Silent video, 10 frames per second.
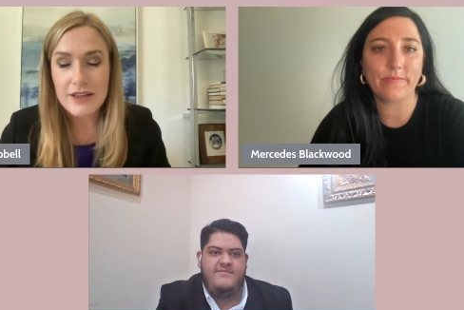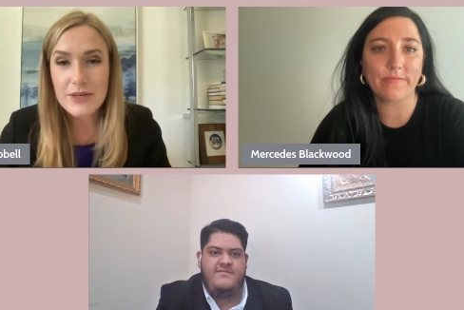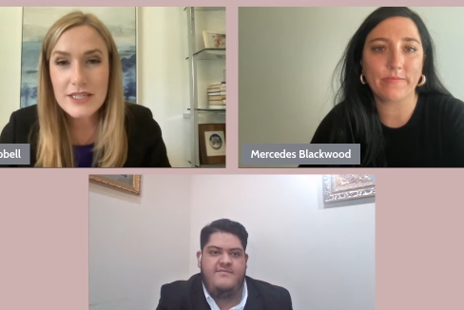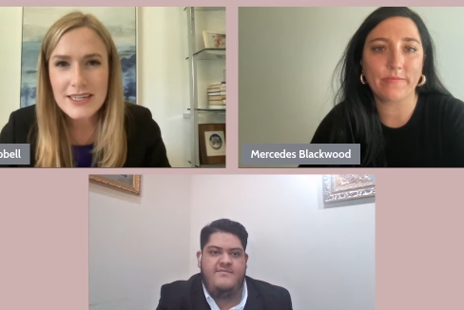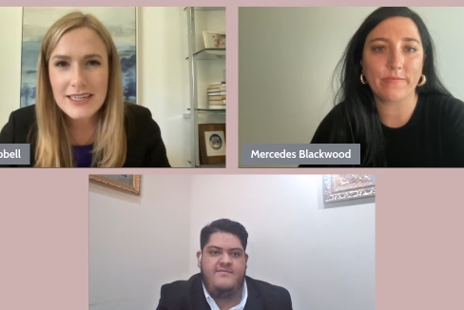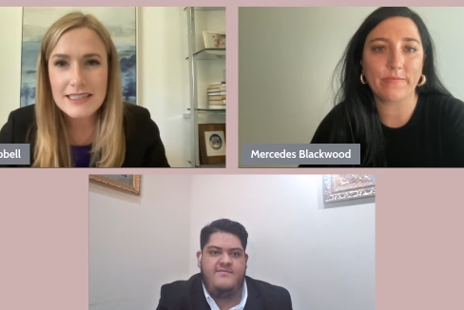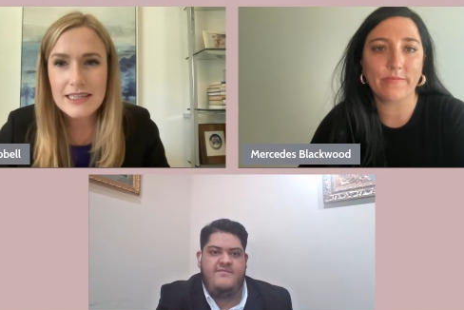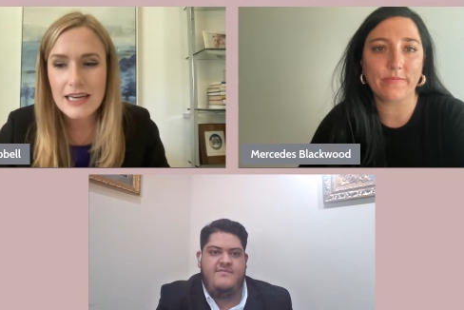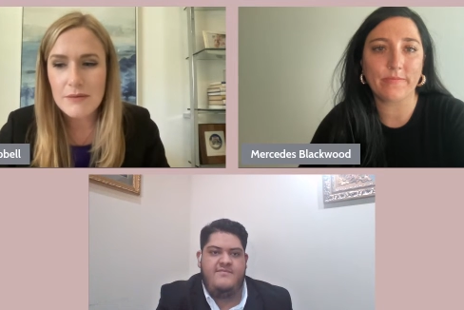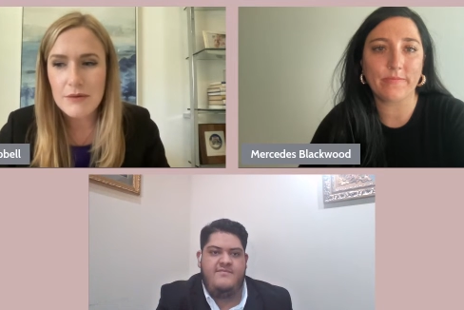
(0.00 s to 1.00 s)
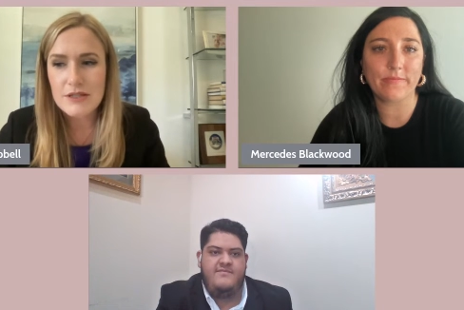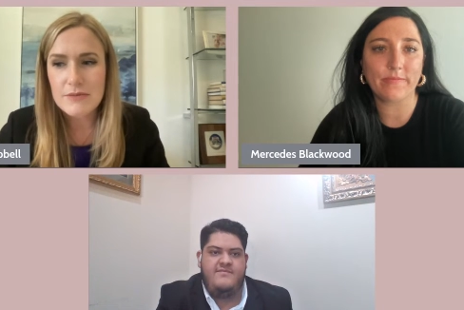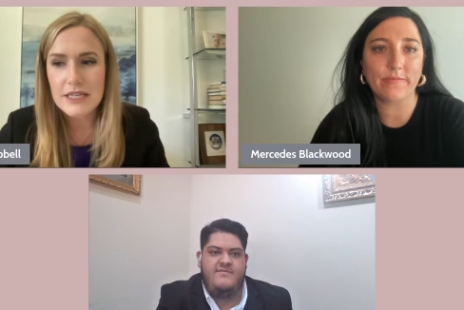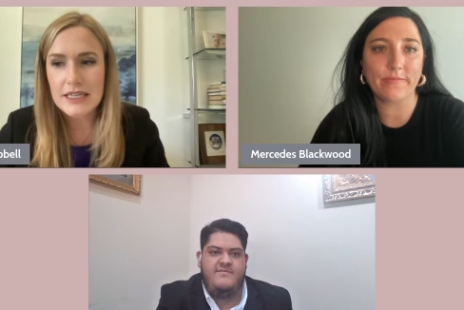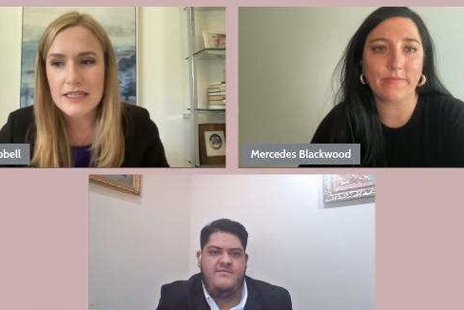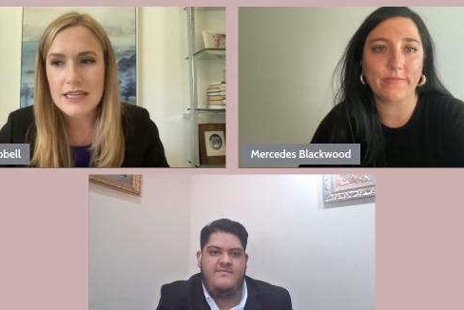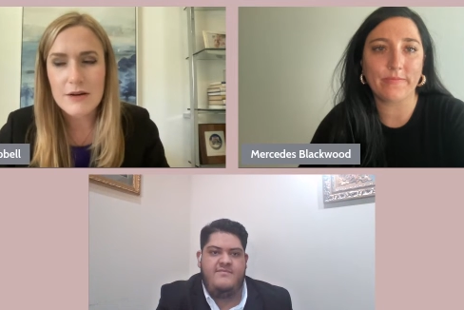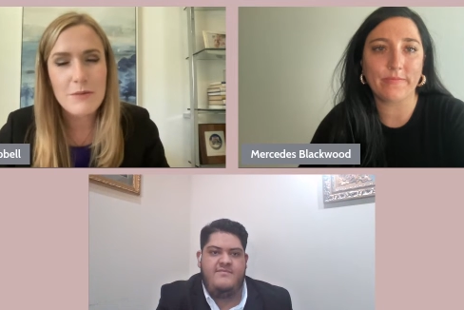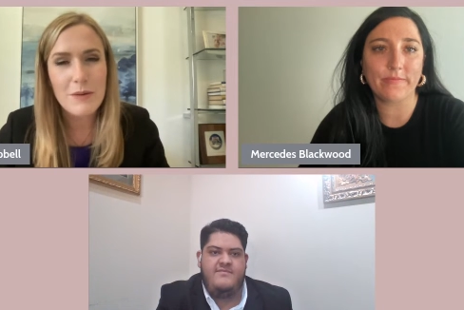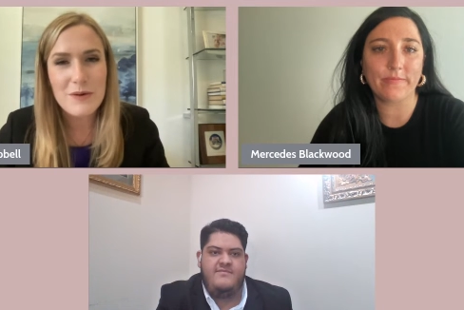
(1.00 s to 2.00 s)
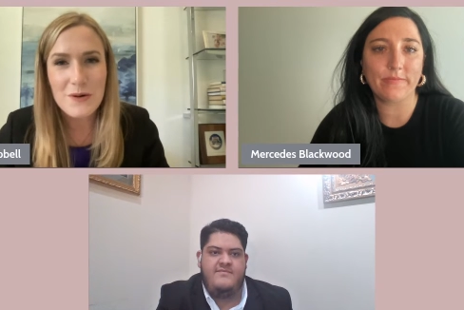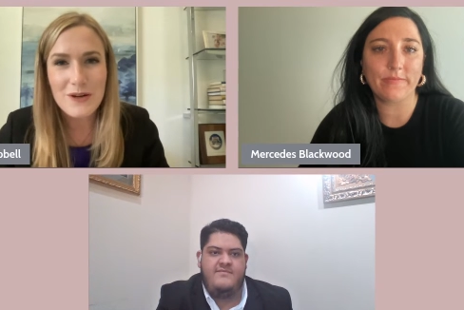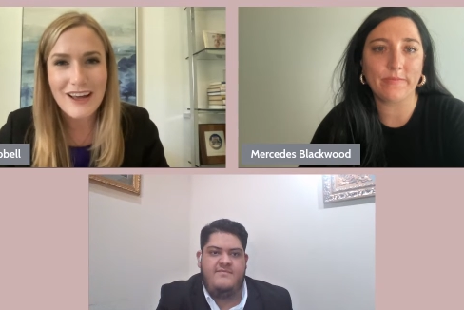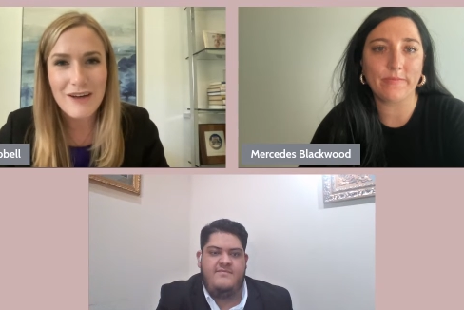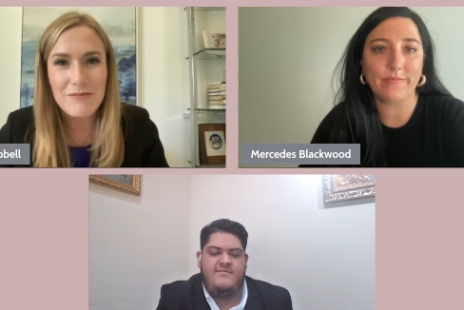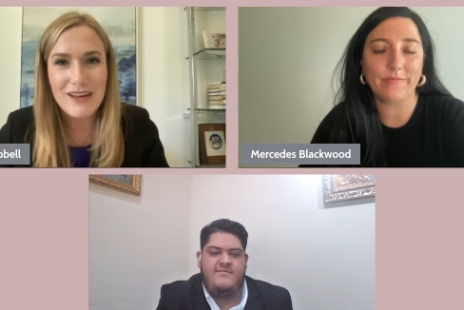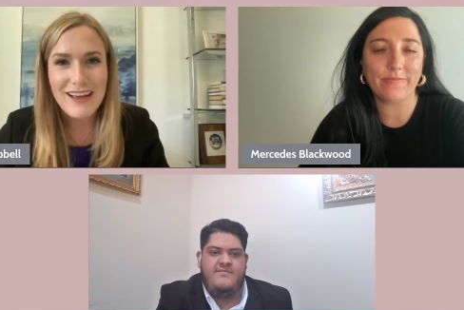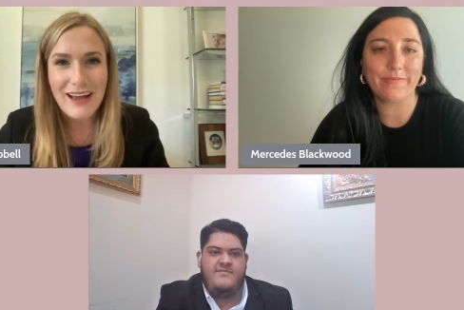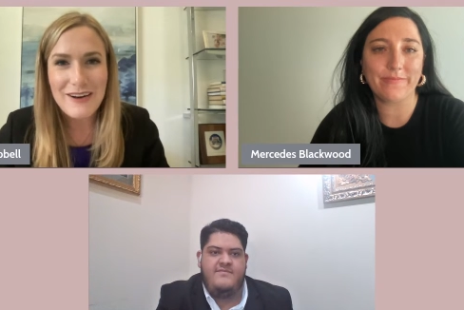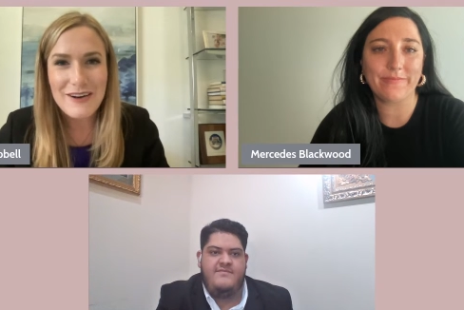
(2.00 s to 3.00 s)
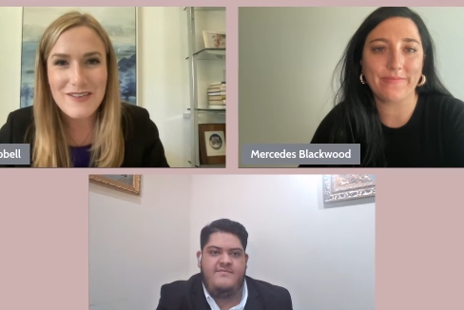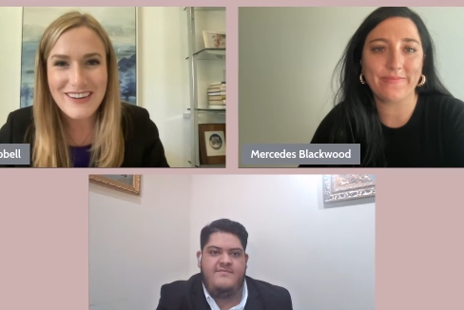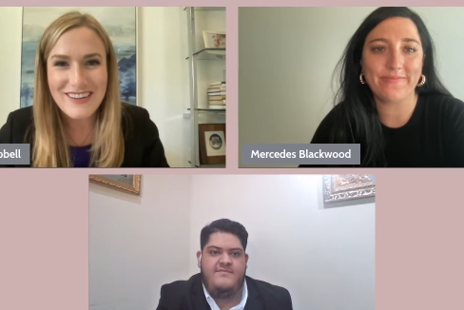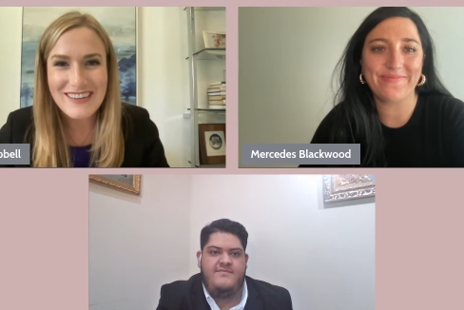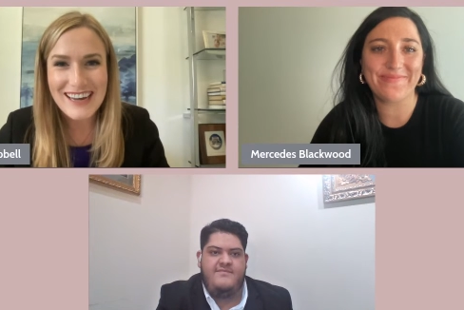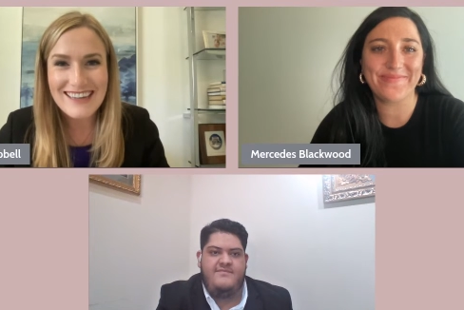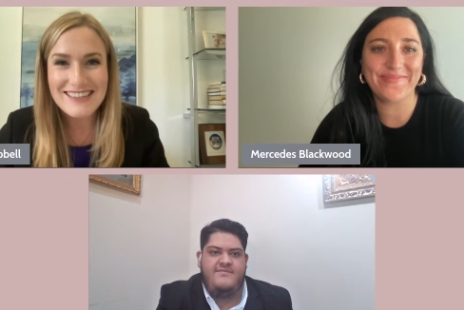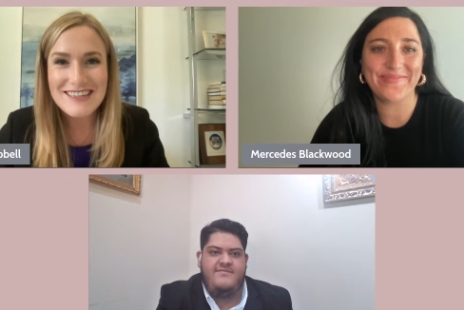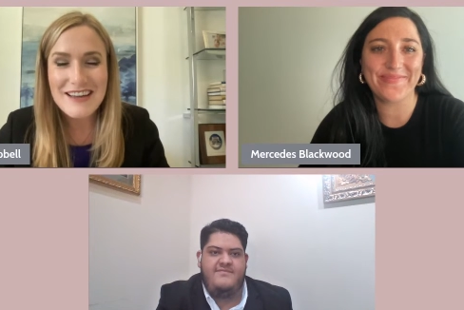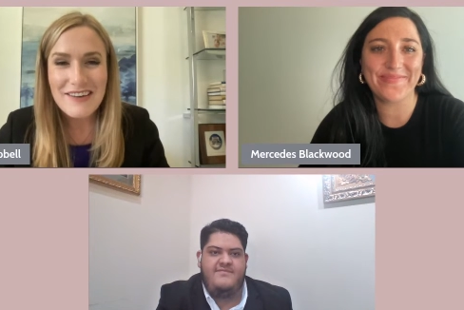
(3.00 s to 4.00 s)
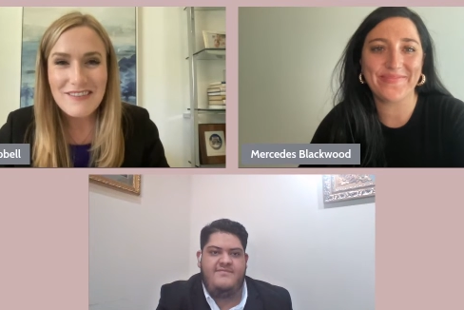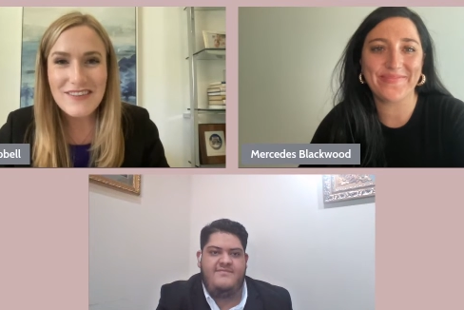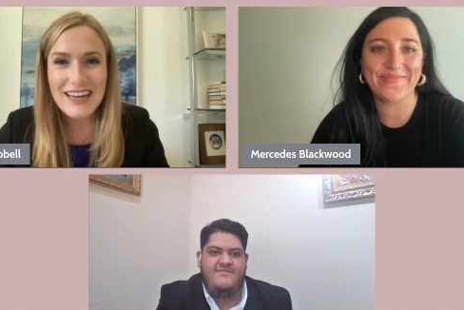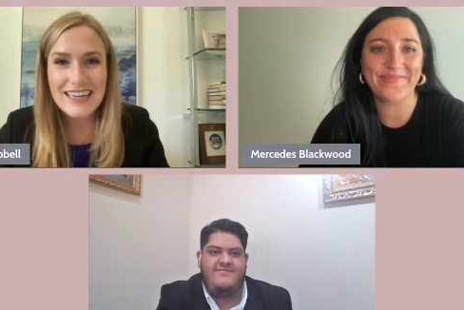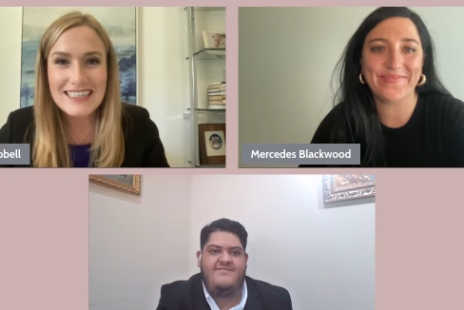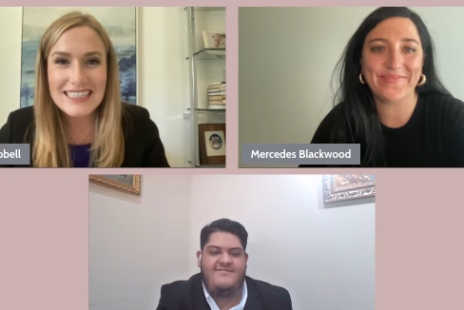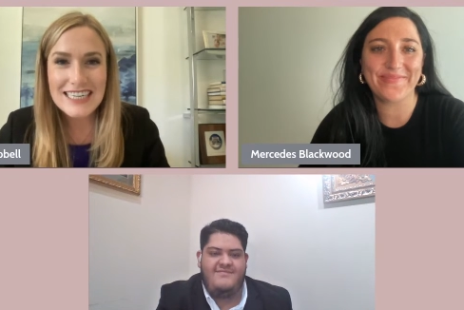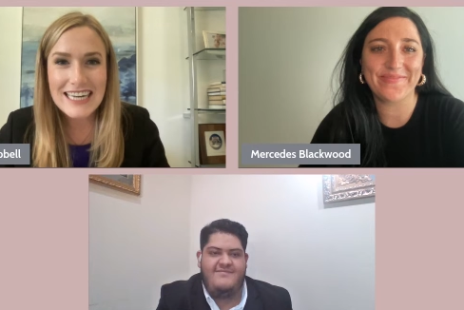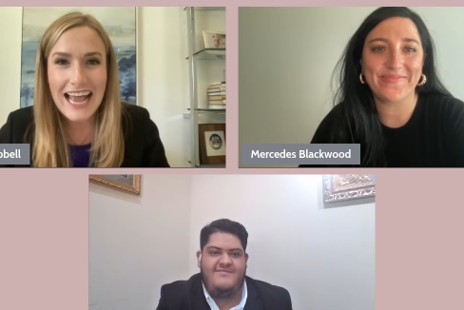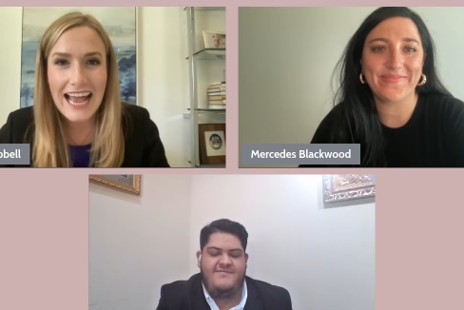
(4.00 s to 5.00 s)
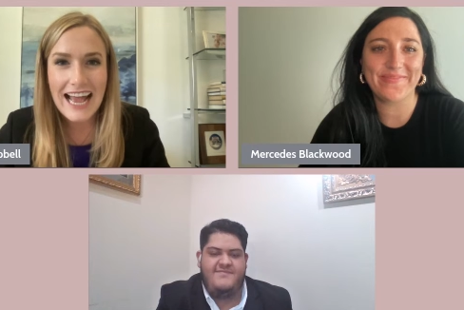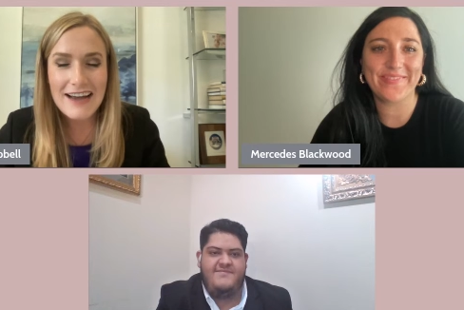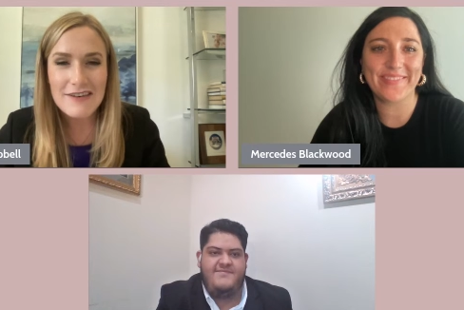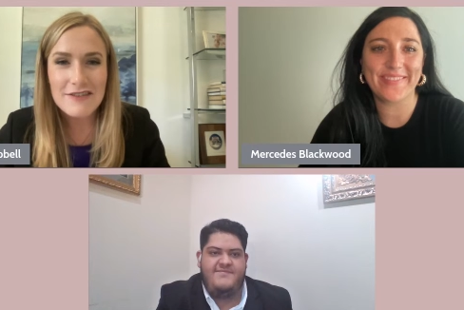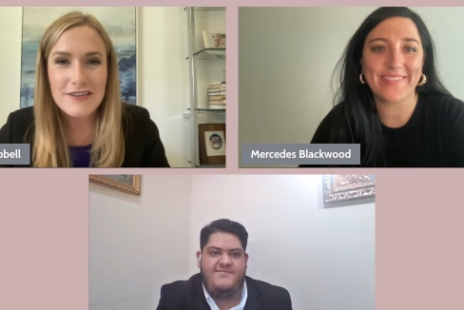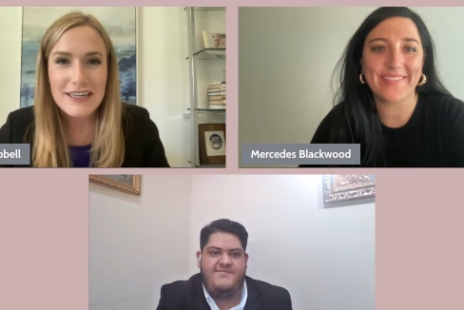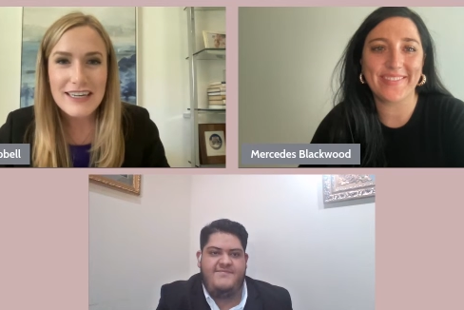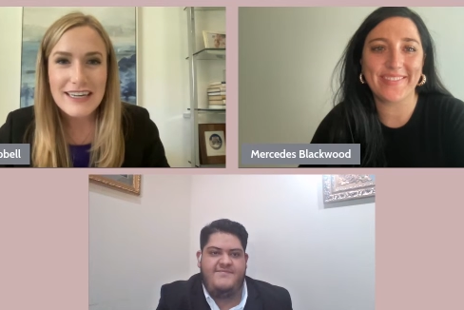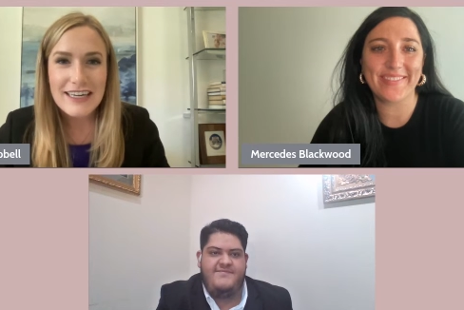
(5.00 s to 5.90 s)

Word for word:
Speaker 1: And the reason I did that was because I remember growing up, I don't know about you guys, but I didn't have